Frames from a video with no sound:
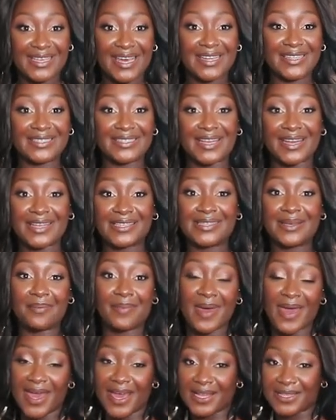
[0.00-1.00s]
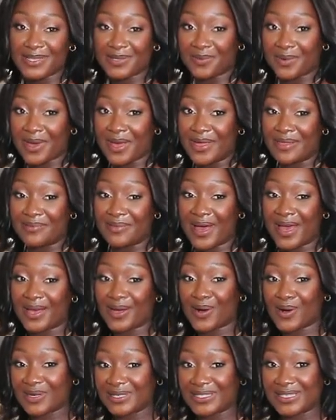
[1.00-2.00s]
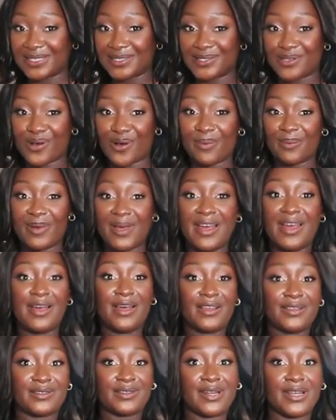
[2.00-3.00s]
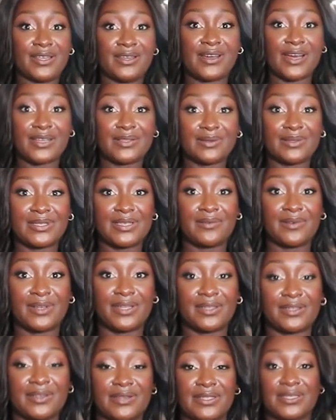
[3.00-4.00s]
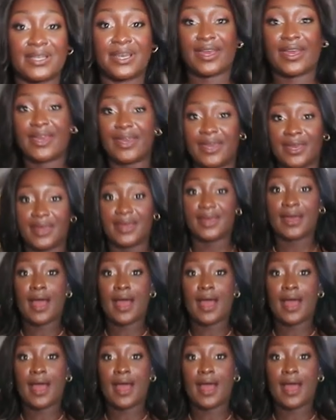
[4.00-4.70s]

I decided to pair it with my corset top so that you guys will see what it looks like.